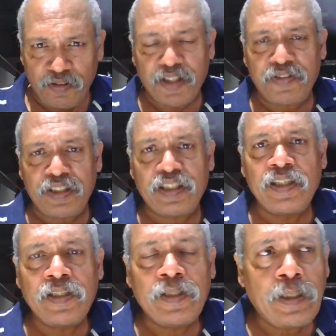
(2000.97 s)
or whatever.
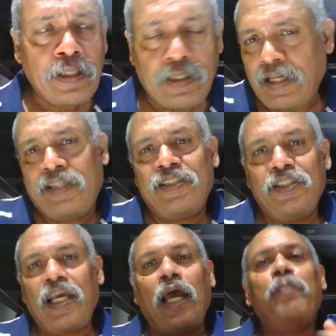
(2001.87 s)
I
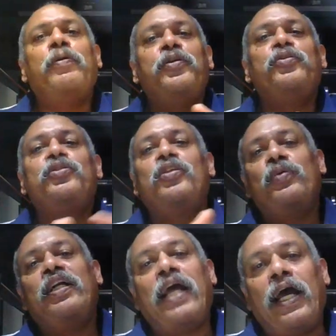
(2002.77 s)
just happened to use the
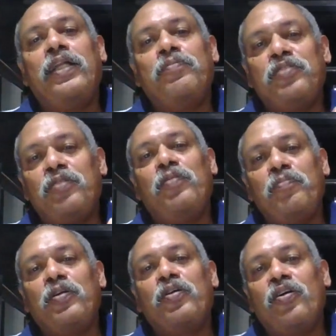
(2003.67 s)
word atom simply
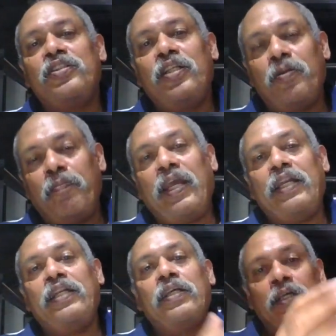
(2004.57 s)
because it meant